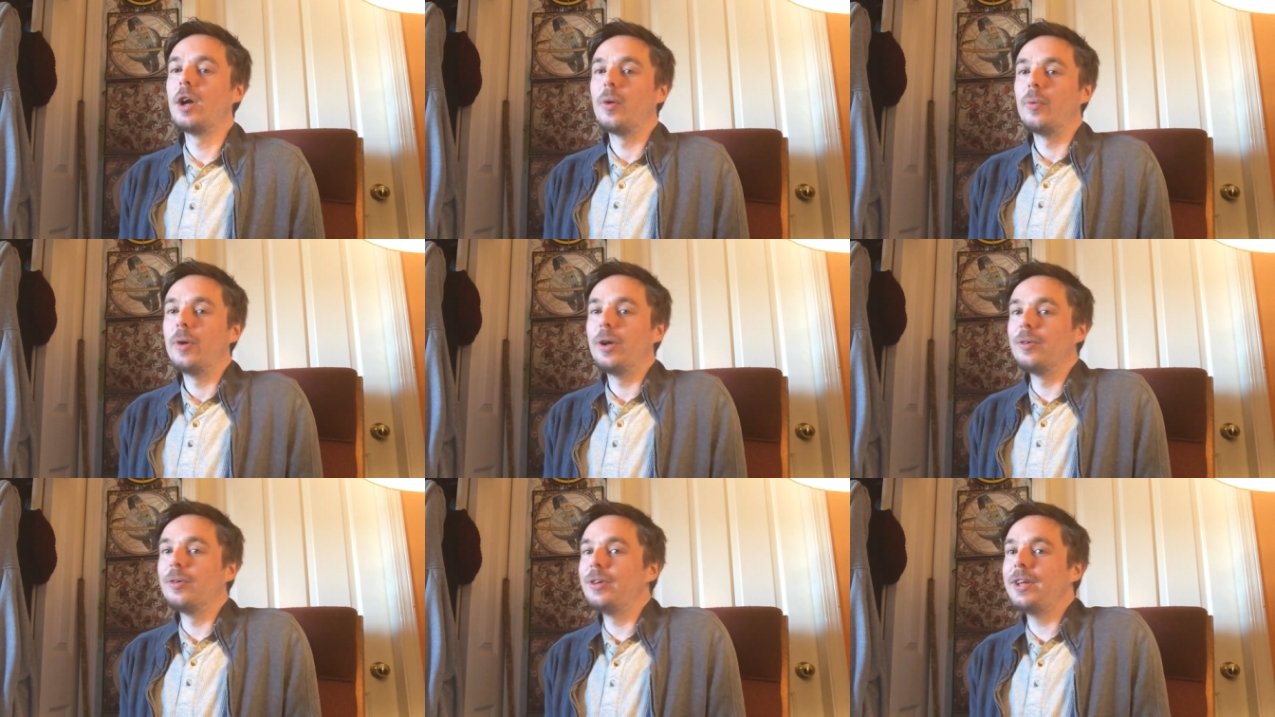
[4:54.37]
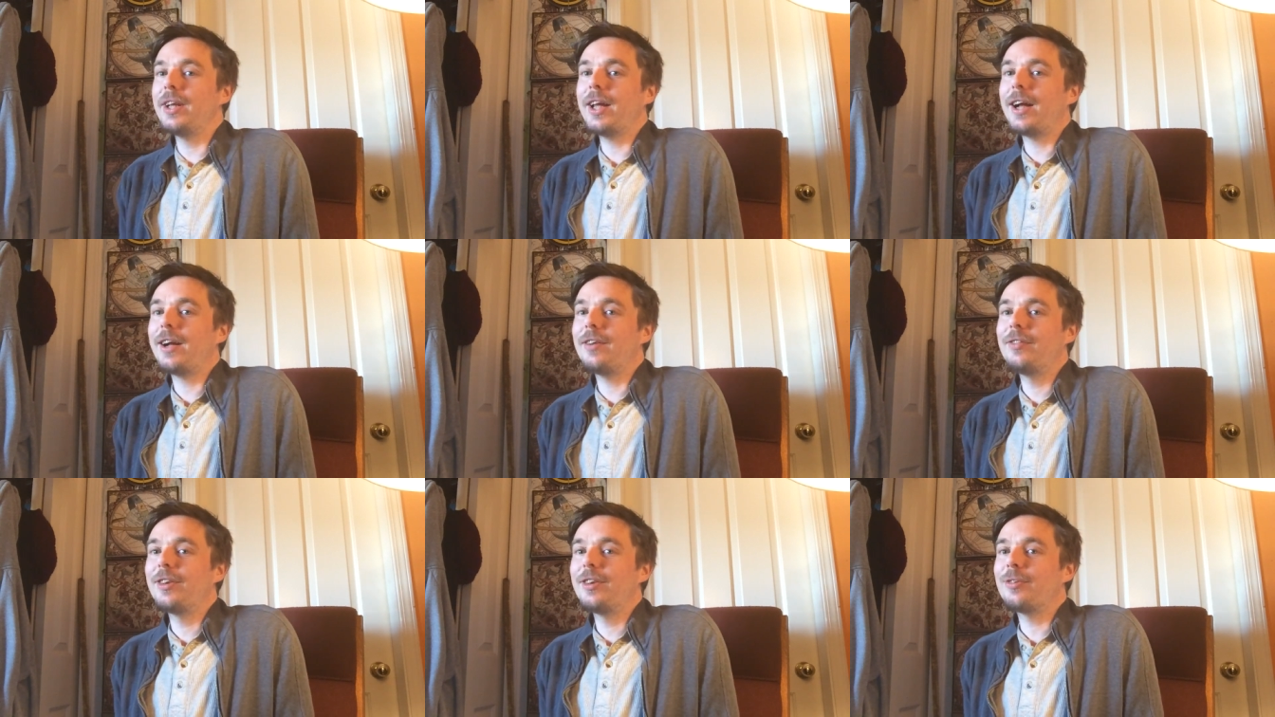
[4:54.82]
we only
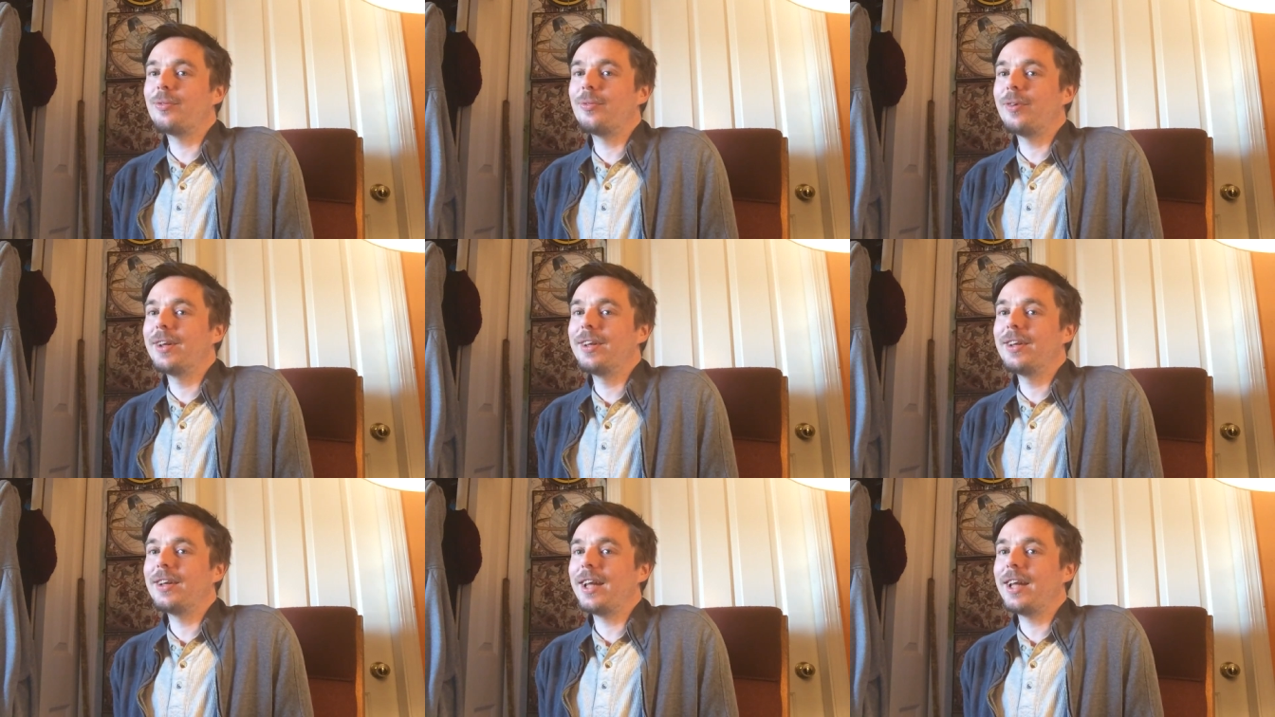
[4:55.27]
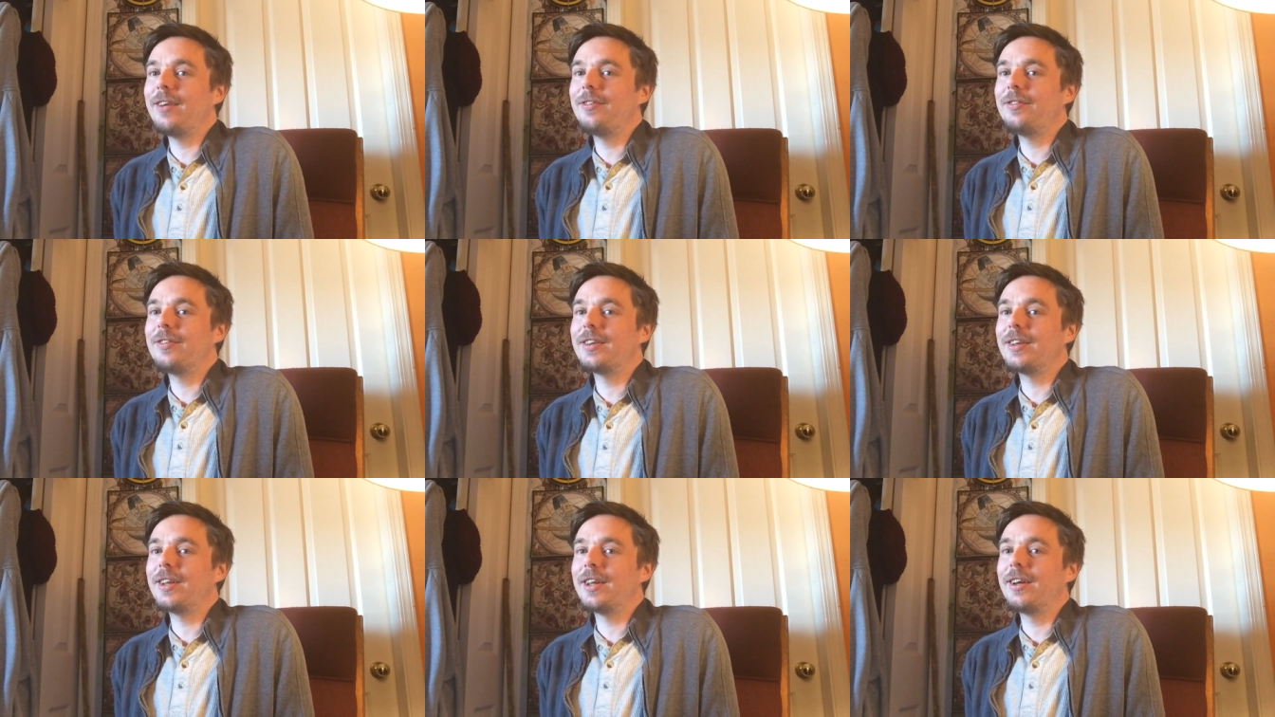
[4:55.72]
have this one
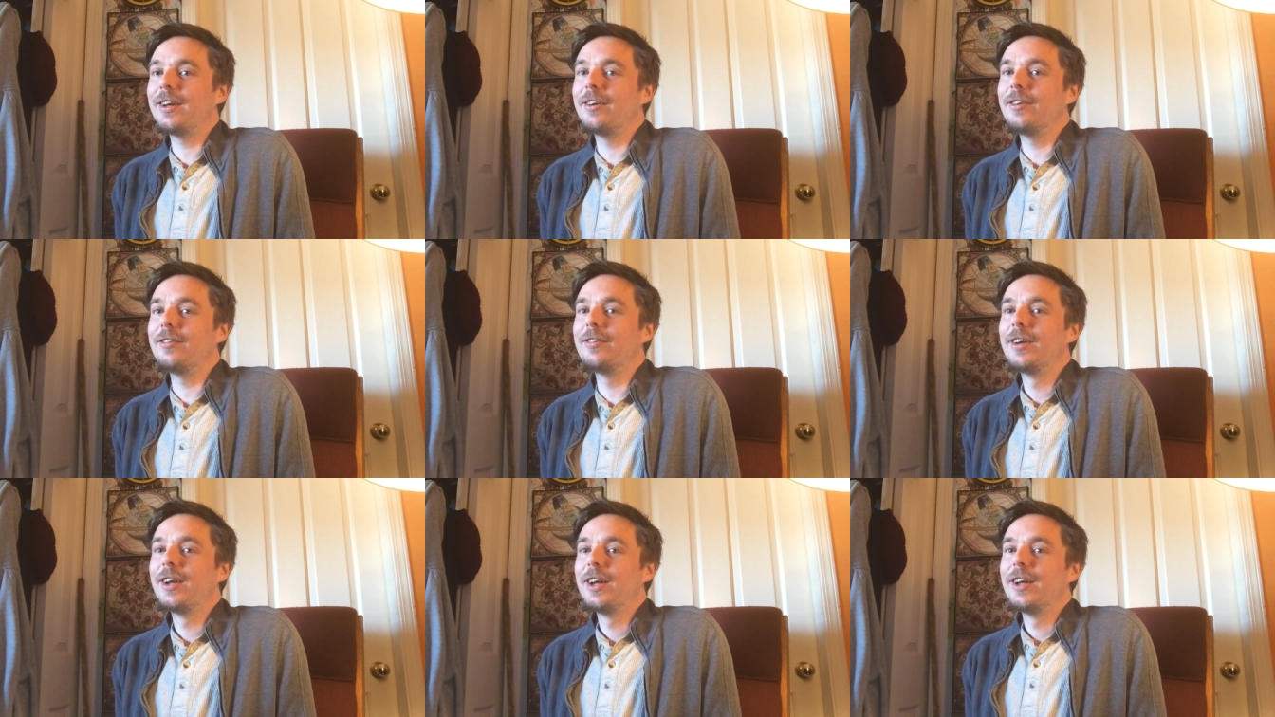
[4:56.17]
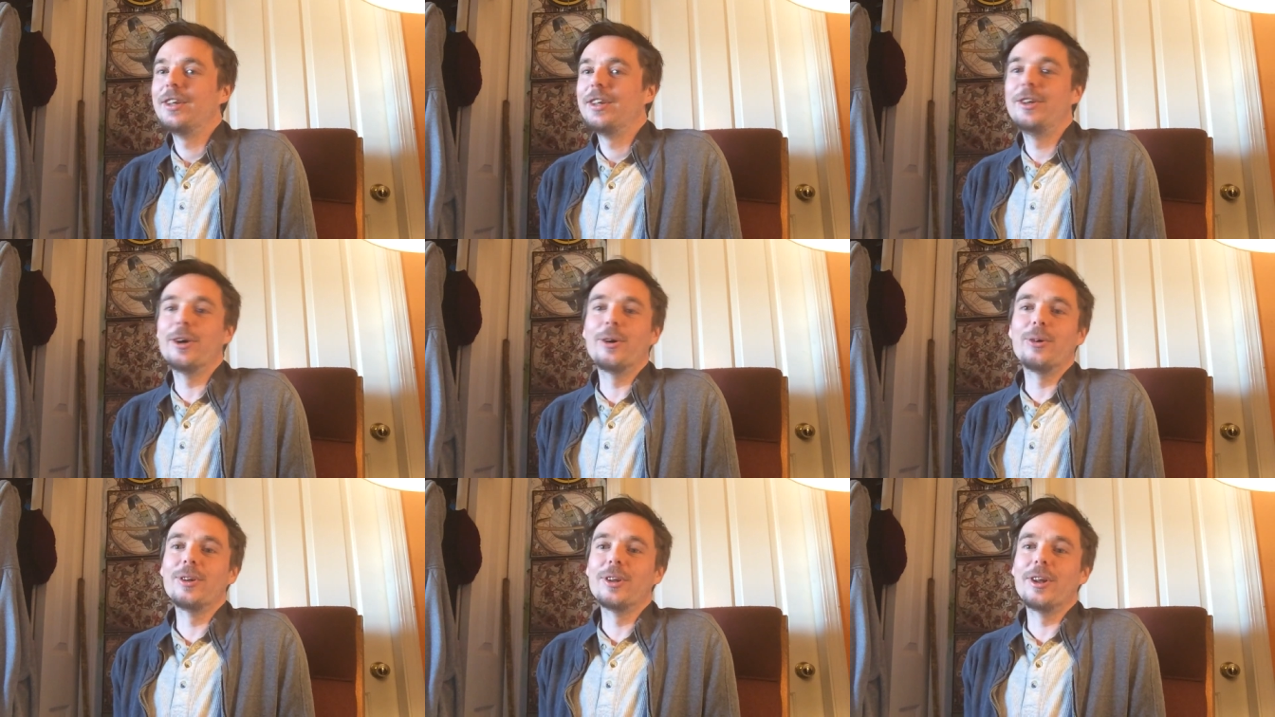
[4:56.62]
life to live
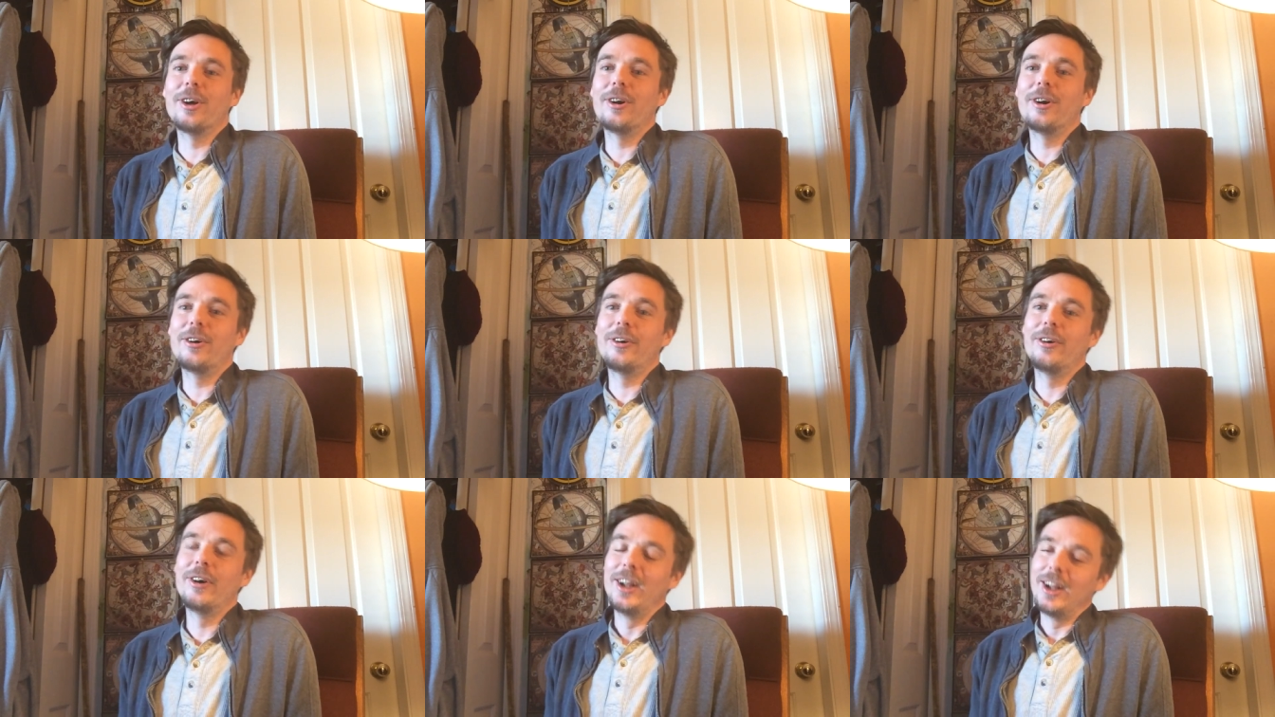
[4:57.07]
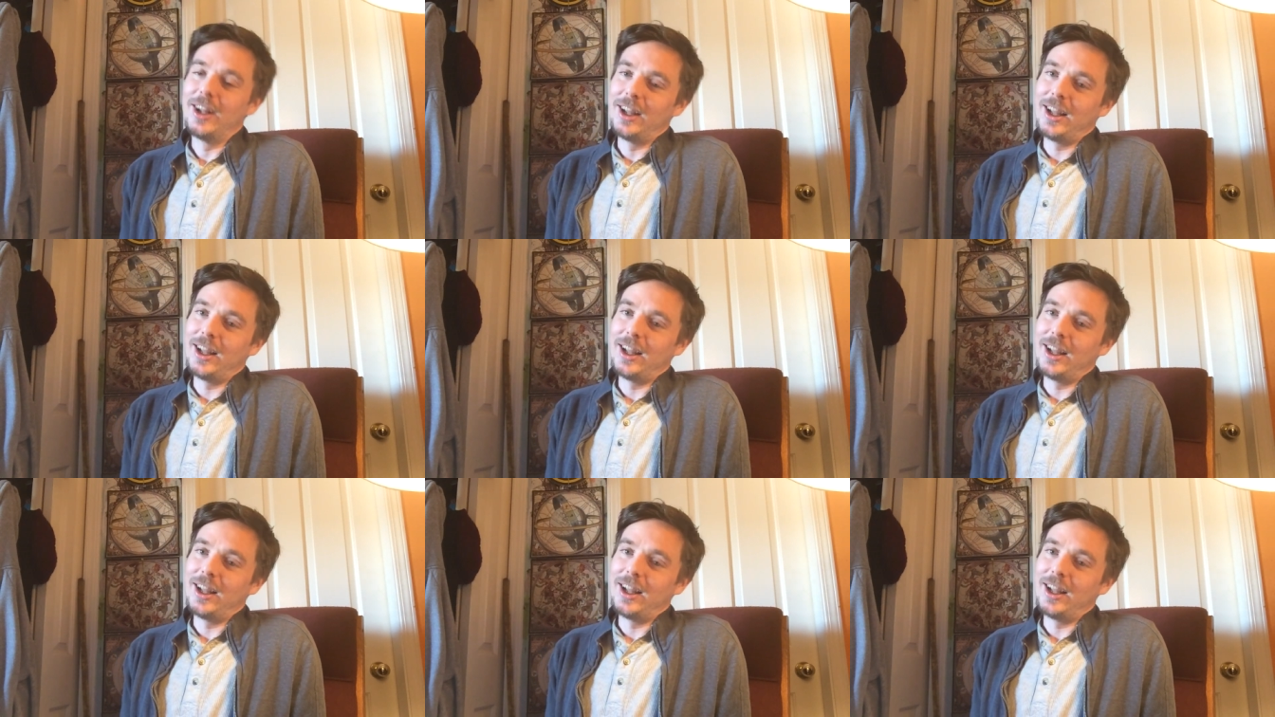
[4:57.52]
yolo